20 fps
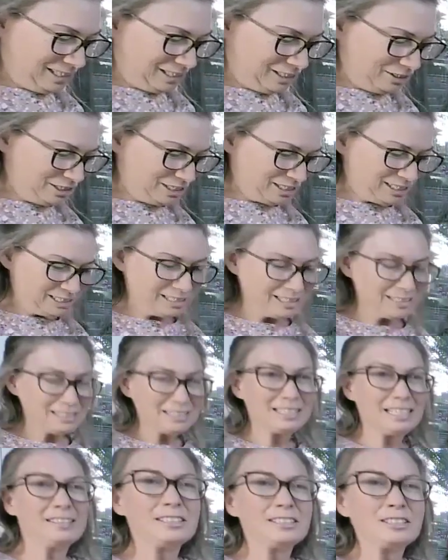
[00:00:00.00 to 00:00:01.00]
You just
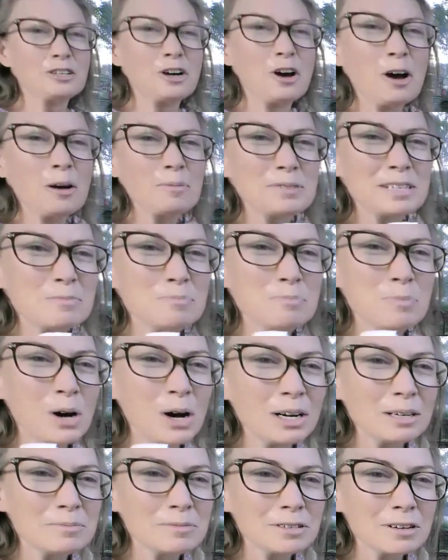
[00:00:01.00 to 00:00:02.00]
take the tops and
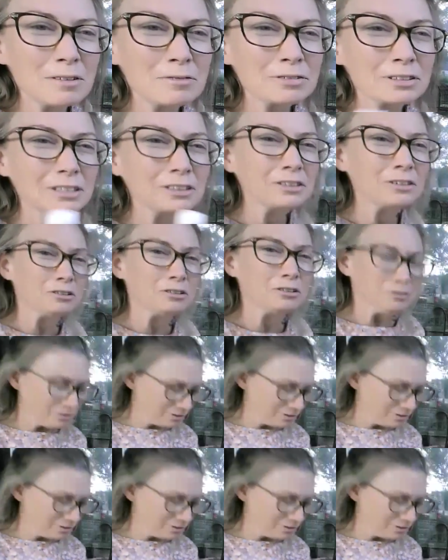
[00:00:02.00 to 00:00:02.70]
bottoms off the clove.